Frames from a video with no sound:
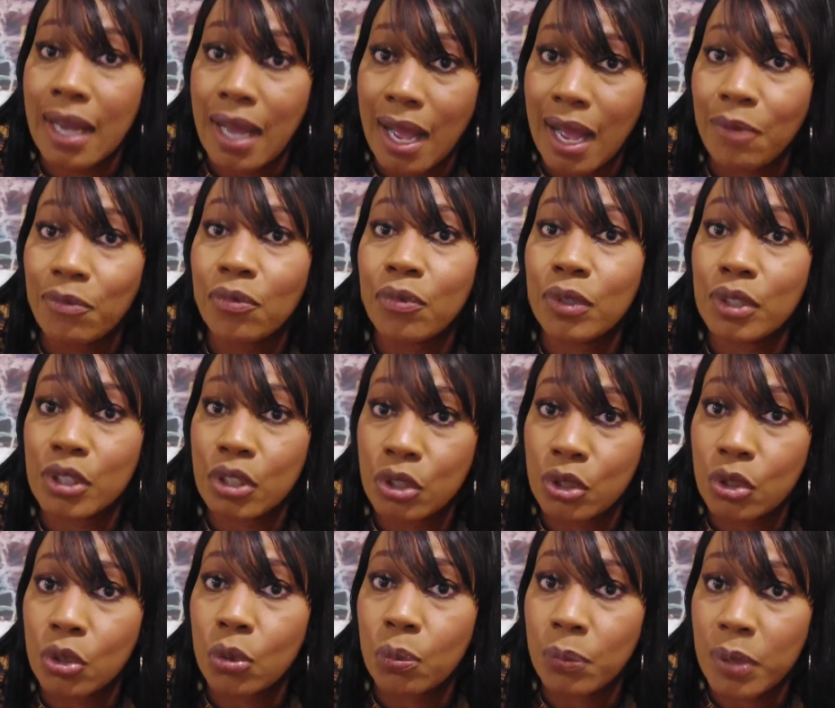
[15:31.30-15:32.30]
comp for
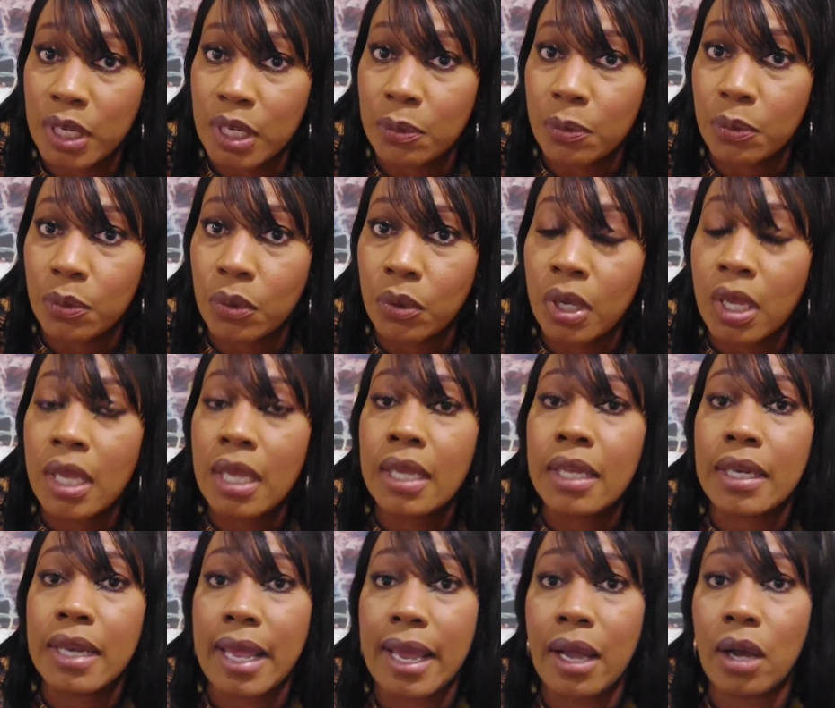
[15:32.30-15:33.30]
two people.
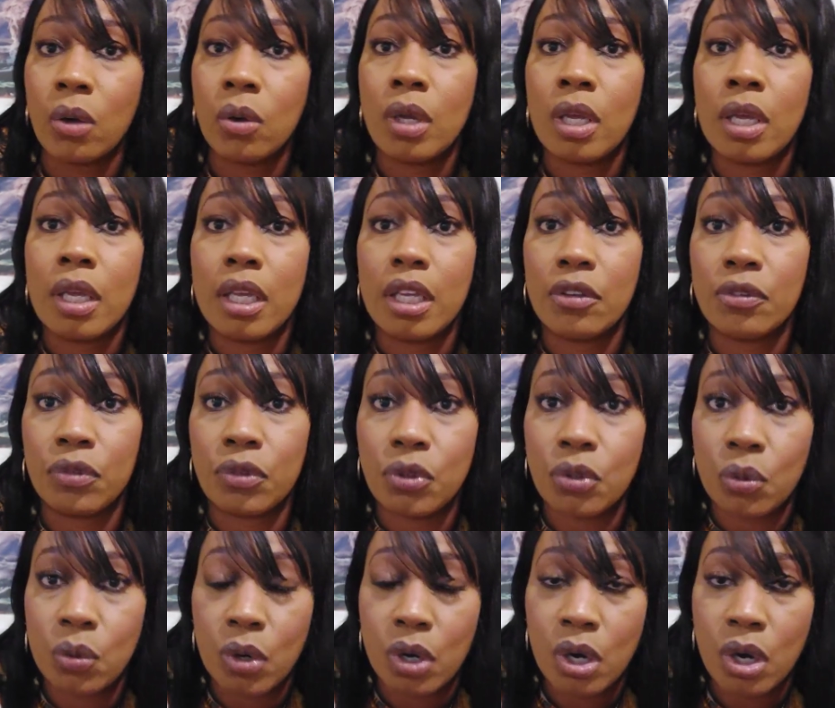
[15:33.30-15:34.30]
Now, if
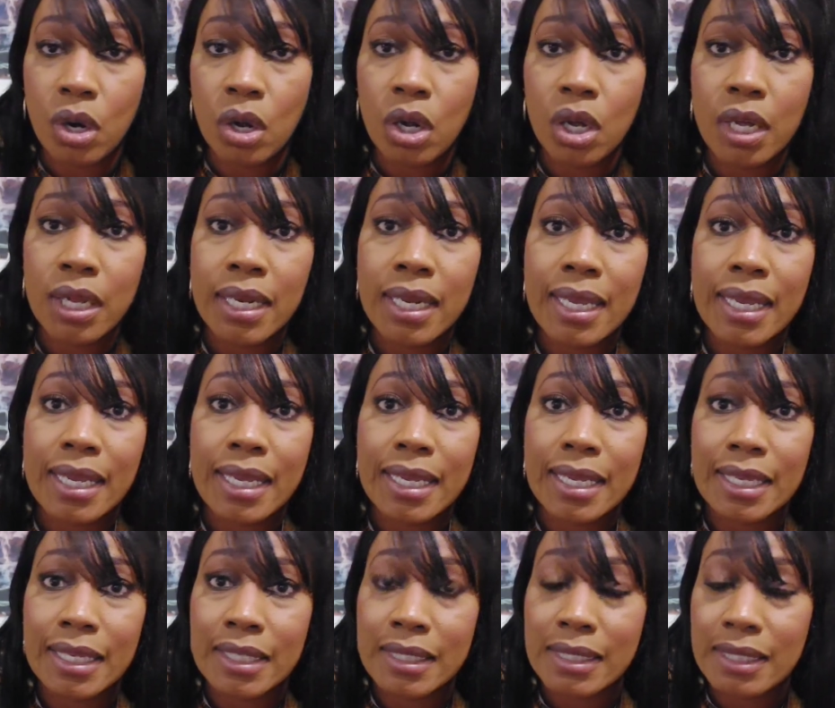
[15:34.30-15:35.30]
you are on
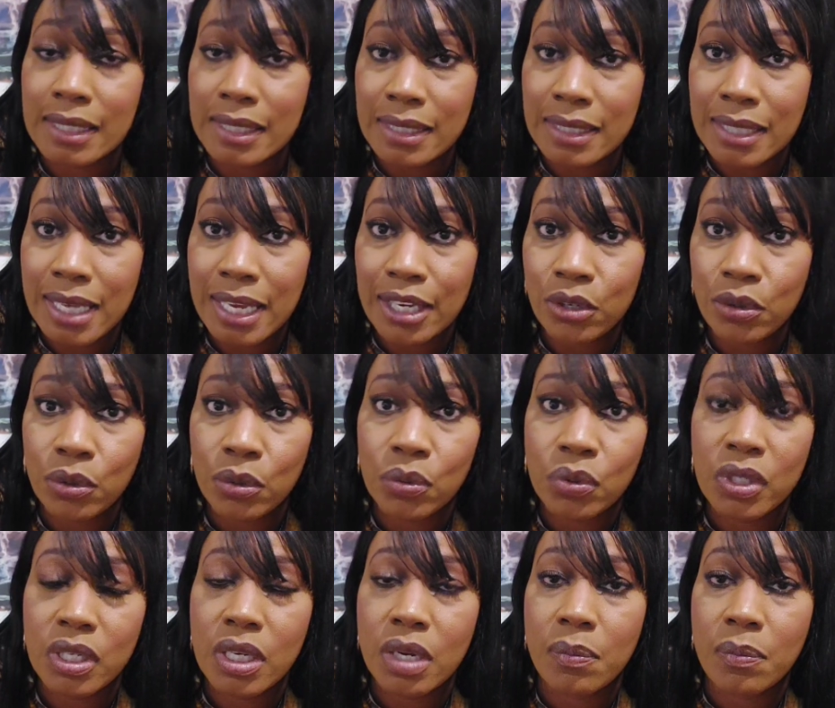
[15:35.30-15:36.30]
a 6-night
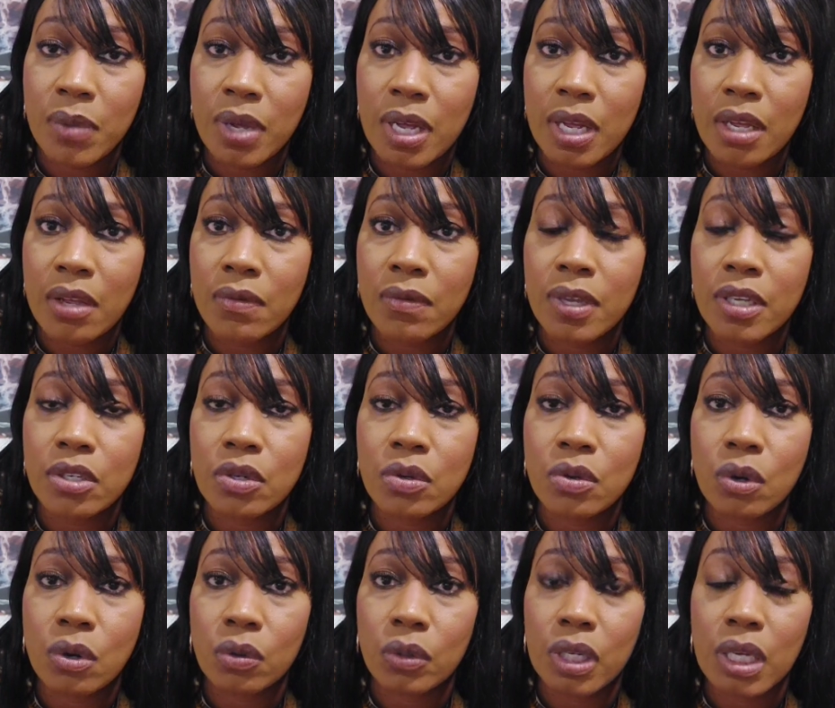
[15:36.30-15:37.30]
cruise and above and
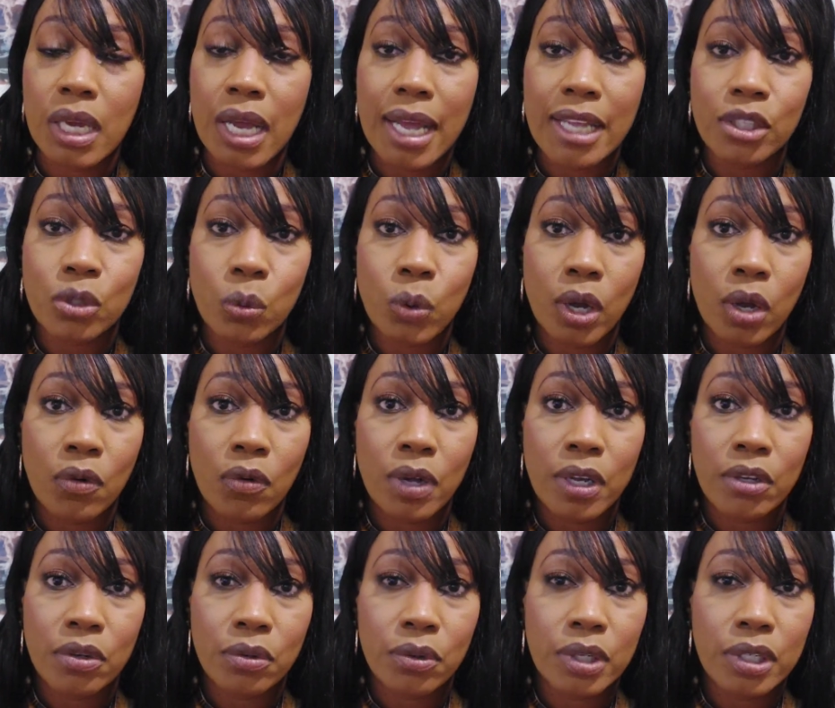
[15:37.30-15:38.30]
you only got
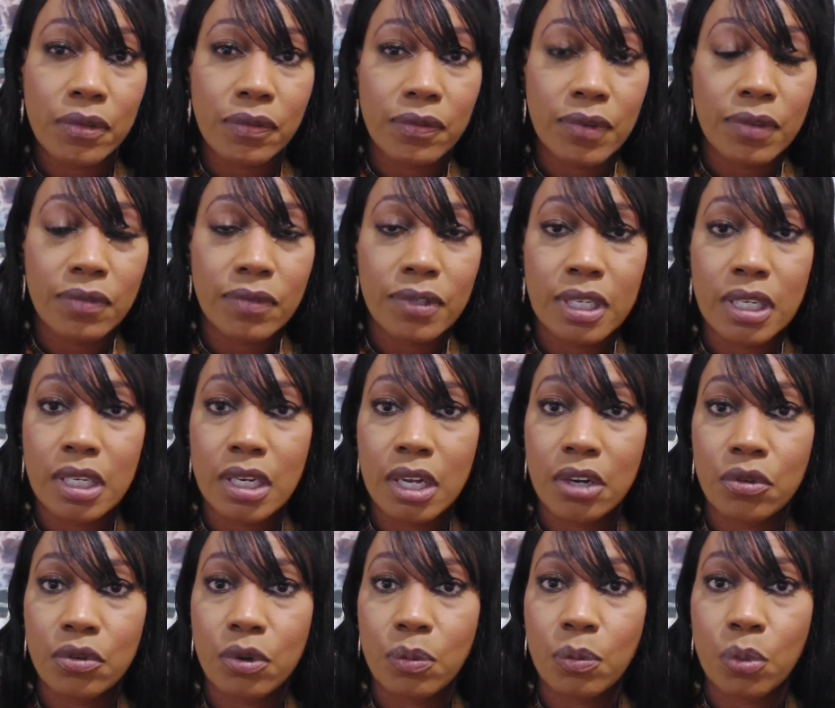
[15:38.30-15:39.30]
1,200 to
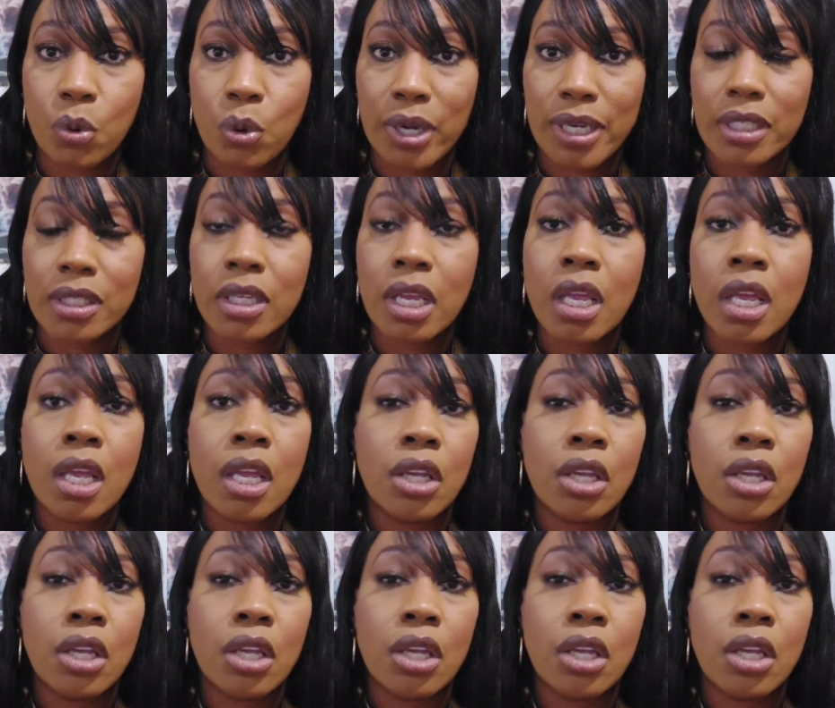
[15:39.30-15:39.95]
1,500 points,